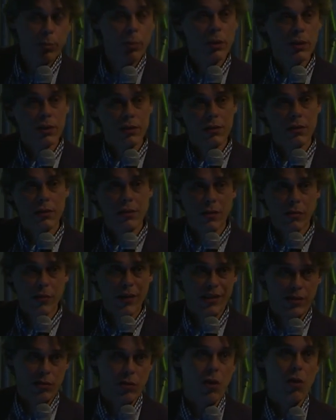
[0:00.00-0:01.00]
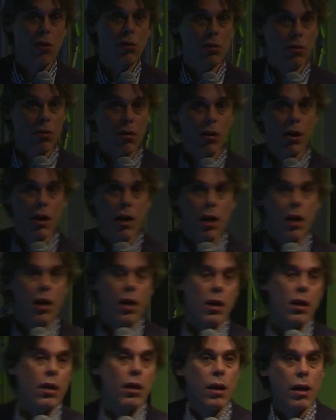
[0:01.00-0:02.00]
important, the red color
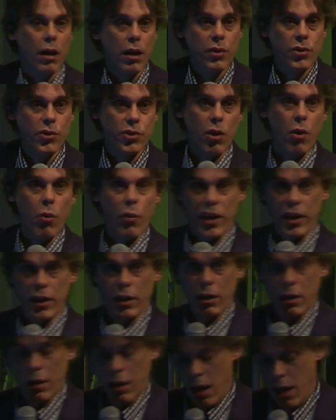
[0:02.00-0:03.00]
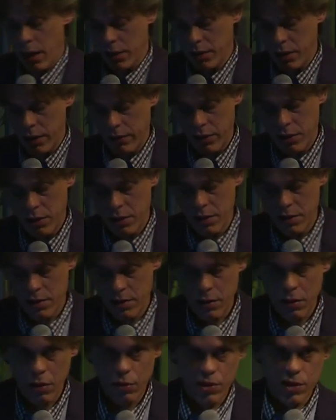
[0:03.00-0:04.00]
showing
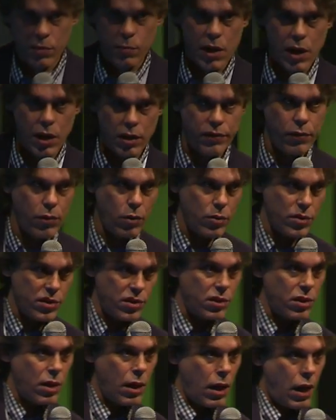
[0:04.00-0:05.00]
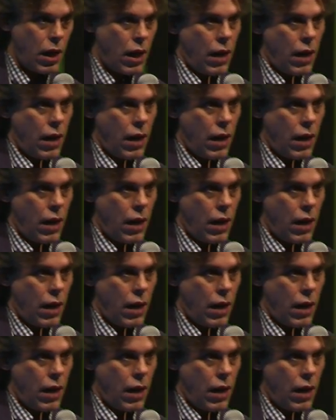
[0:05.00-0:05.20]
activities on smartphones